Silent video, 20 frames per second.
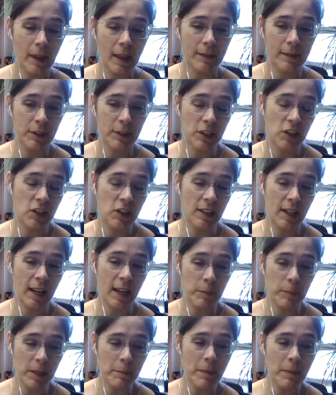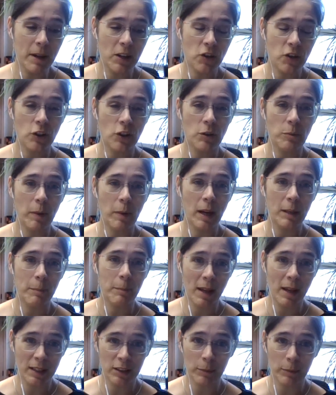which can be measured by
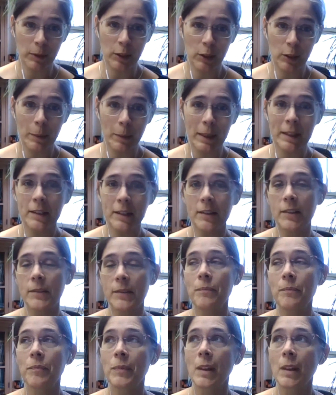metabolomics.